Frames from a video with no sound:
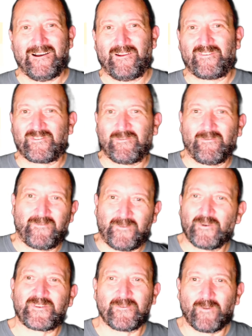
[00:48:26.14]
So
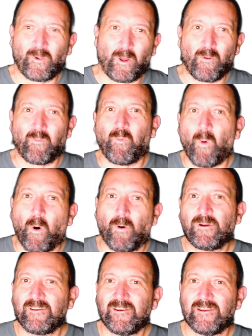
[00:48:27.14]
first of all, a
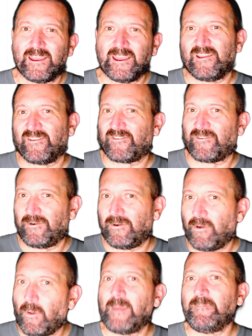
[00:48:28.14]
walk is a
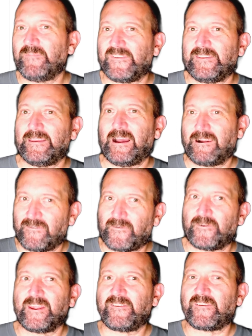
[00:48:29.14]
non-empty
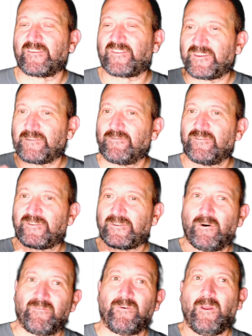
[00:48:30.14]
alternating sequence
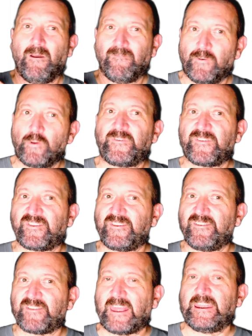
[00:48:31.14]
of
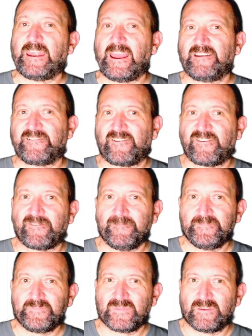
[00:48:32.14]
vertices and edges.
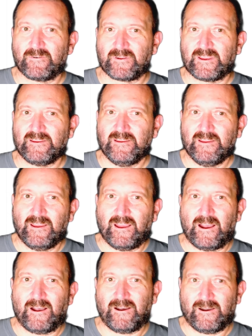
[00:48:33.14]
Okay,
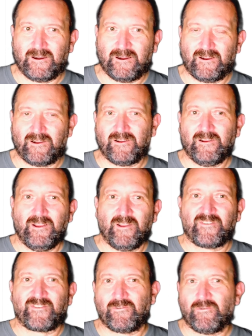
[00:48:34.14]

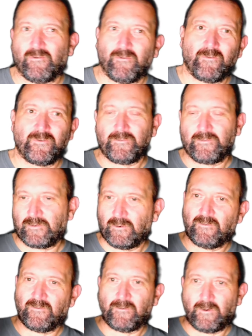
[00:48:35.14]
so you
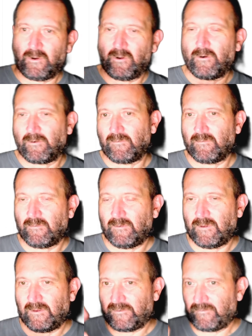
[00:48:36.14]
go along,
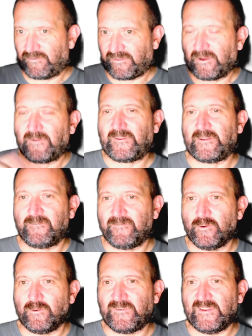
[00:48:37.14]
you start at a
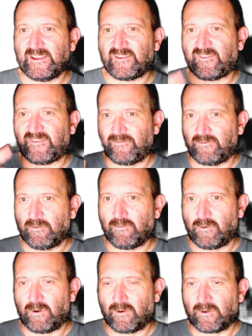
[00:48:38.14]
vertex, you
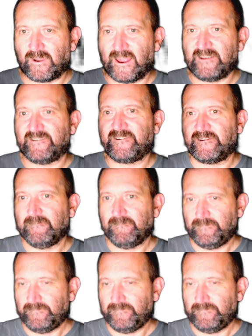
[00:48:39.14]
go along an edge,